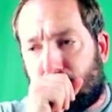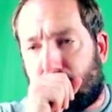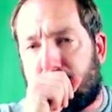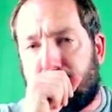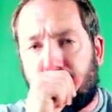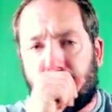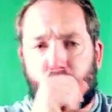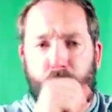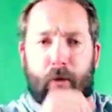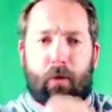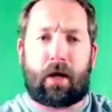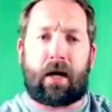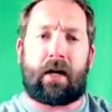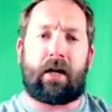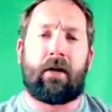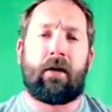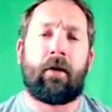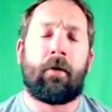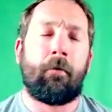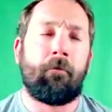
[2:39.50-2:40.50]
We were
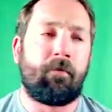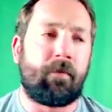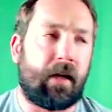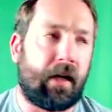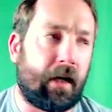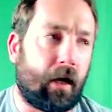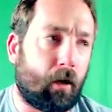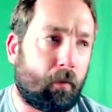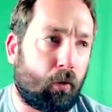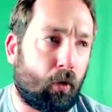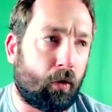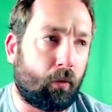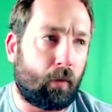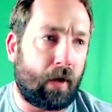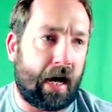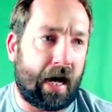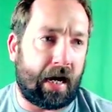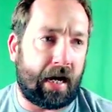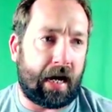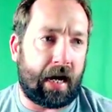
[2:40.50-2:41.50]
at an airport.
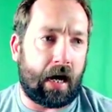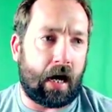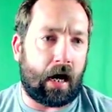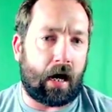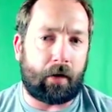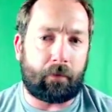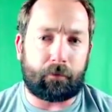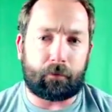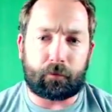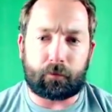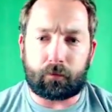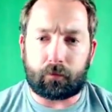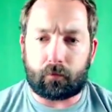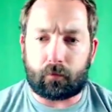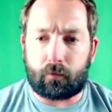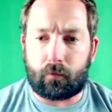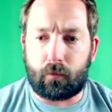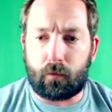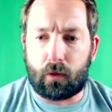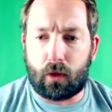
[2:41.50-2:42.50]
We had
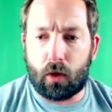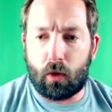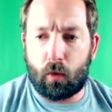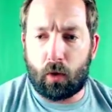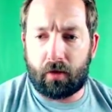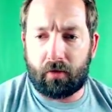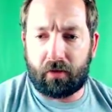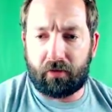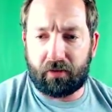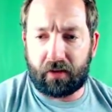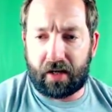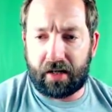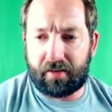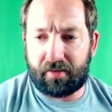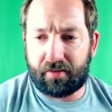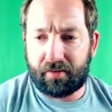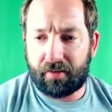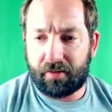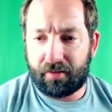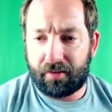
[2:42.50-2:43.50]
one of our
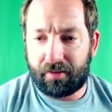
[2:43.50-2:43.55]
flights.